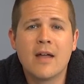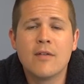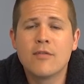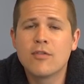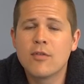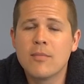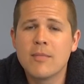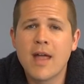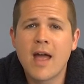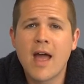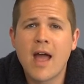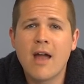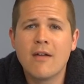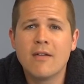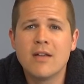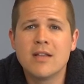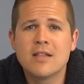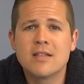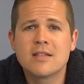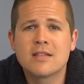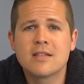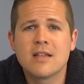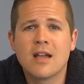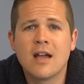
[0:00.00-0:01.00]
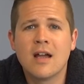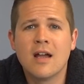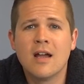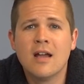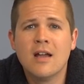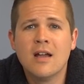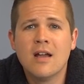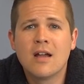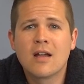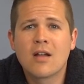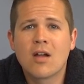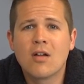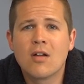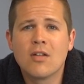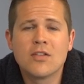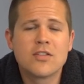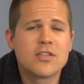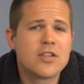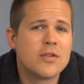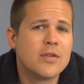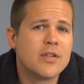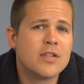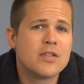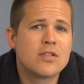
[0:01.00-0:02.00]
And from there, it's gone on
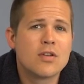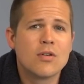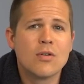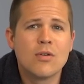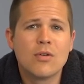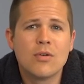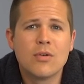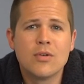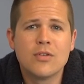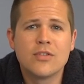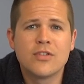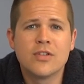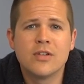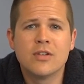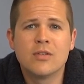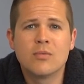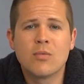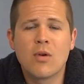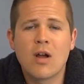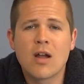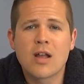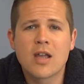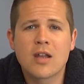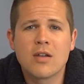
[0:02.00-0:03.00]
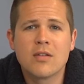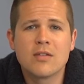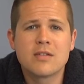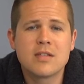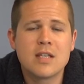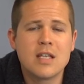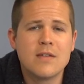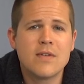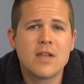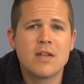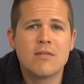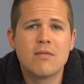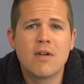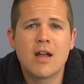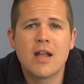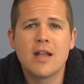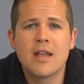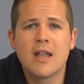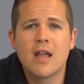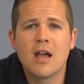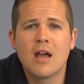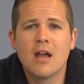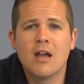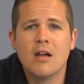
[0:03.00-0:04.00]
to doing tours and working on TV and
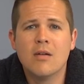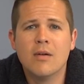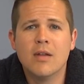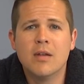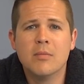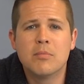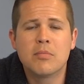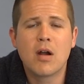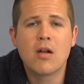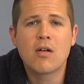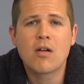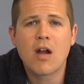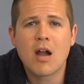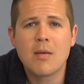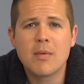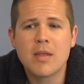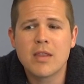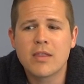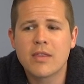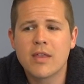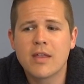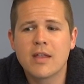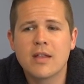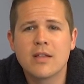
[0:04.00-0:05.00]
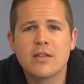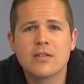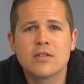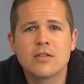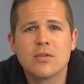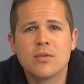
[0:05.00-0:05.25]
radio and programming things,